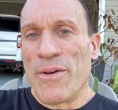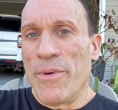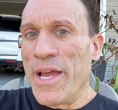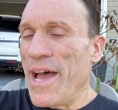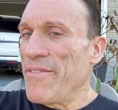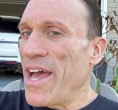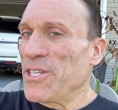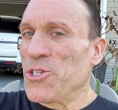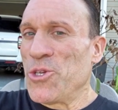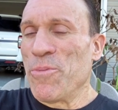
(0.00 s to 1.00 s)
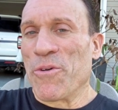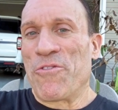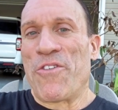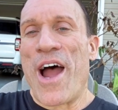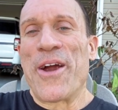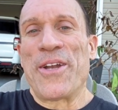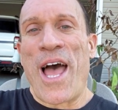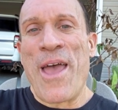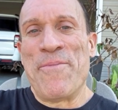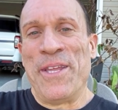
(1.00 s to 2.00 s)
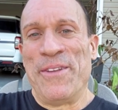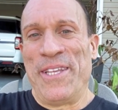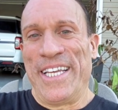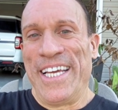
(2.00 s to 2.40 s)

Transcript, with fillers: We have that super fire diamond